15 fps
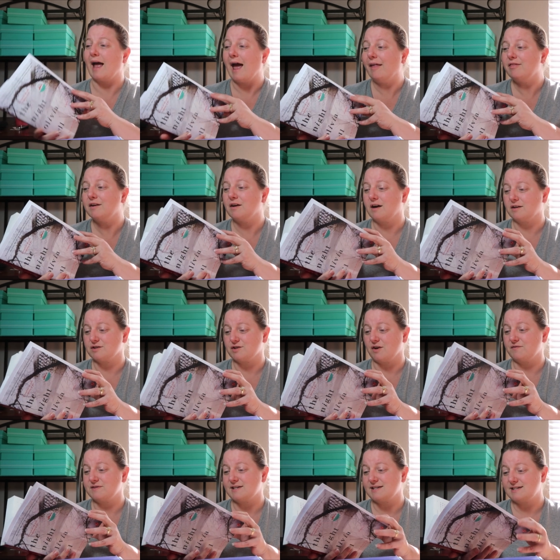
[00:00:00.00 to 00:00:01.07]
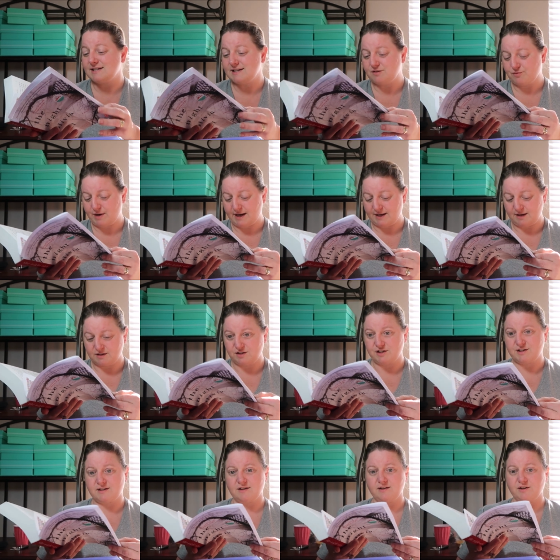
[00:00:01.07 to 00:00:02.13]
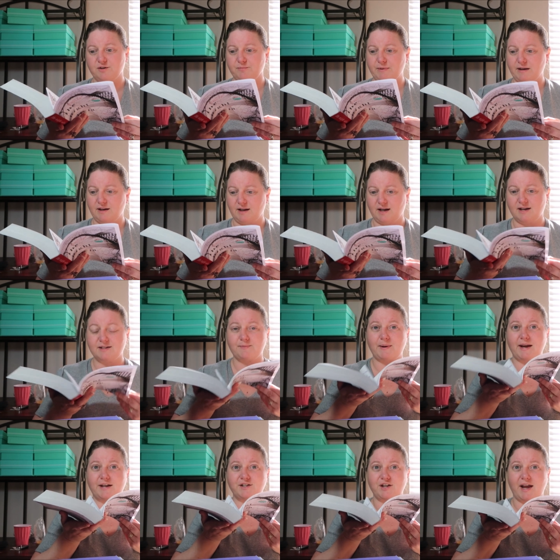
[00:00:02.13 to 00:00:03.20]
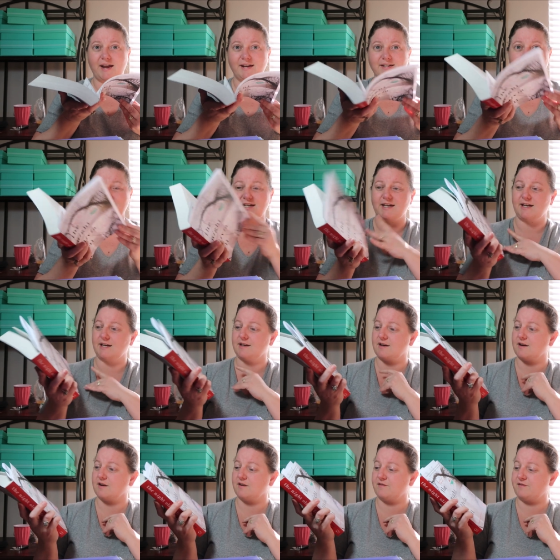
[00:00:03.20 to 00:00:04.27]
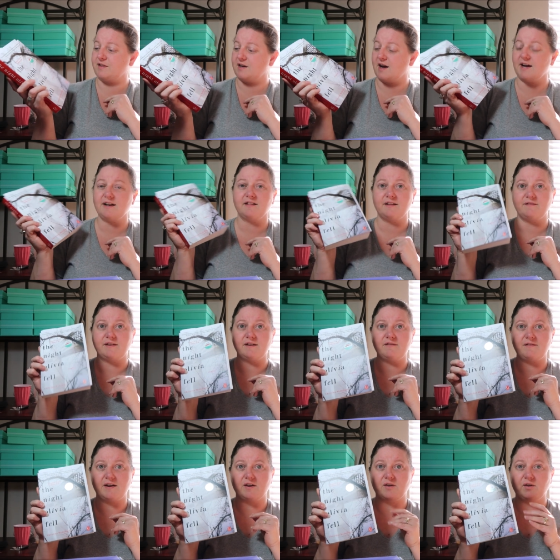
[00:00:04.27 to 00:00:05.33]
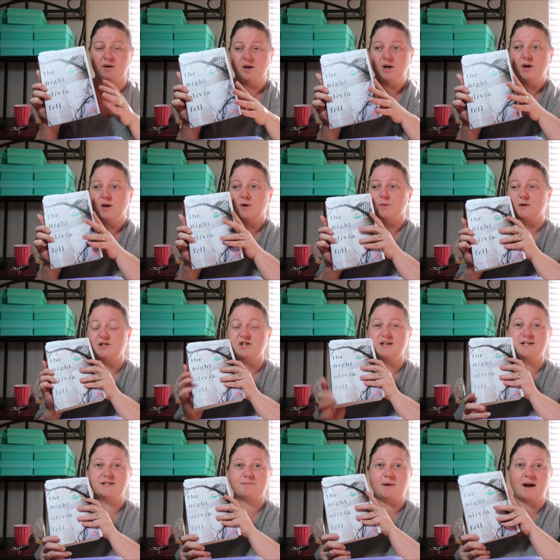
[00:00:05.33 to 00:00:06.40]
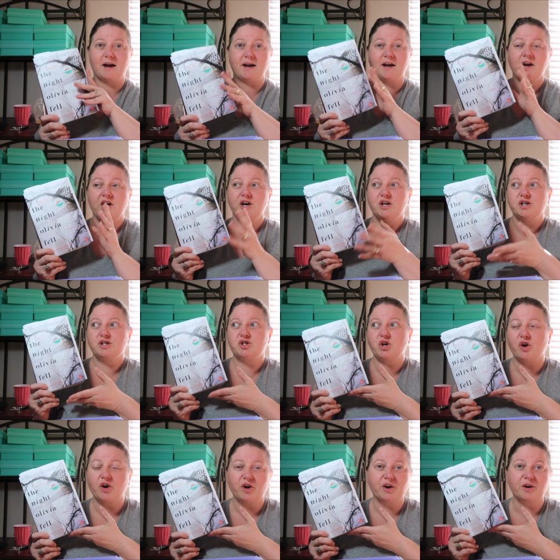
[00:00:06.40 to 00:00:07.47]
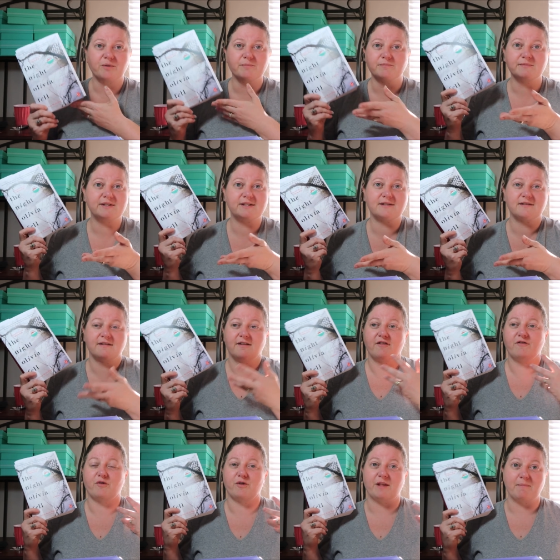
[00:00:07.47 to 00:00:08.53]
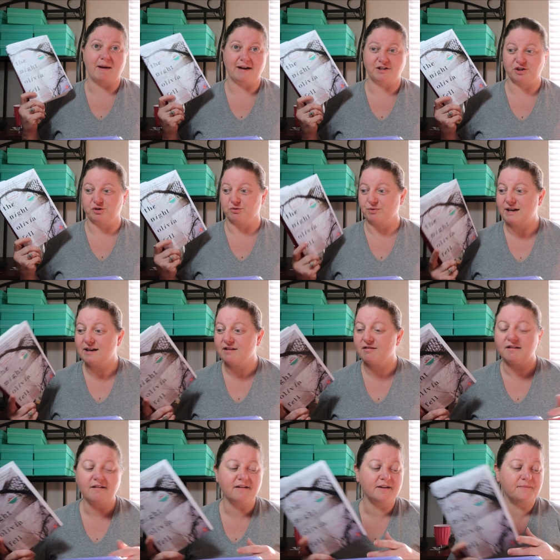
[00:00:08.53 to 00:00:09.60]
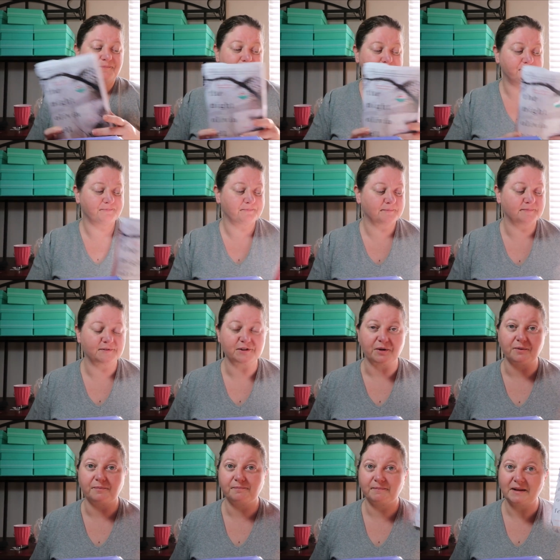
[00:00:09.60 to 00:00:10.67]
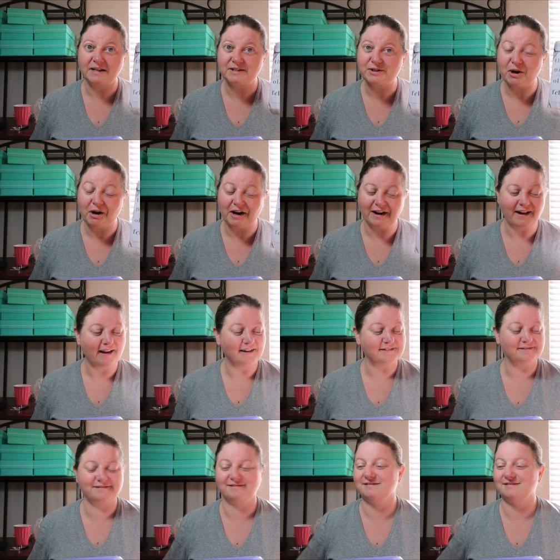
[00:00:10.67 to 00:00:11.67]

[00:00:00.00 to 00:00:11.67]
at the doctor's office, I did read just a little bit. I got to page 18 of The Night Olivia Fell, which is my charms for the magical readathon. So started it.